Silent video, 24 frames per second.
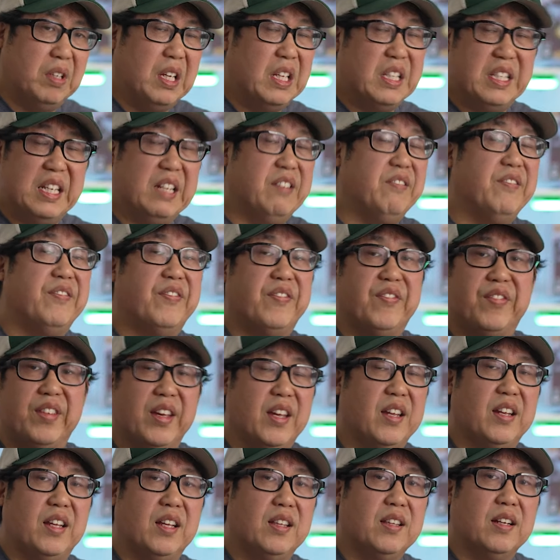it didn't
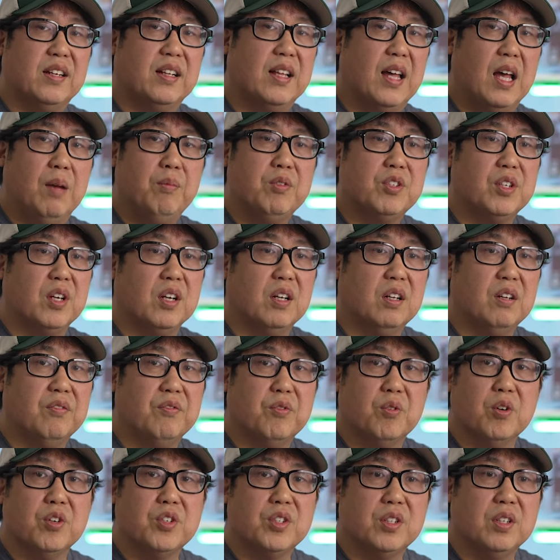fit in the clamshell,
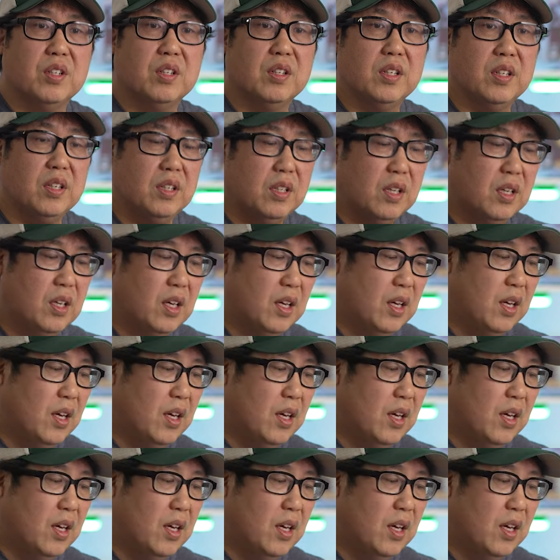unfortunately.